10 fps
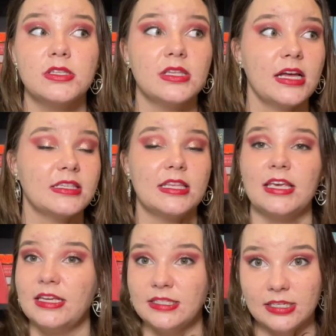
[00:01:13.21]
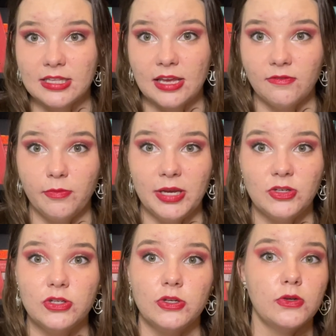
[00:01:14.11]
that's the easiest thing for me
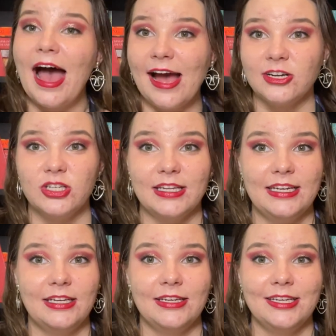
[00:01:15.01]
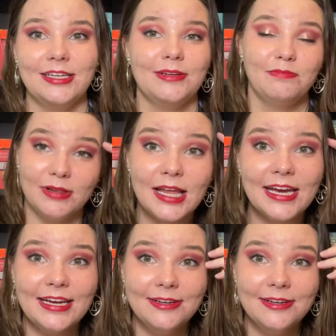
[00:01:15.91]
to actually play.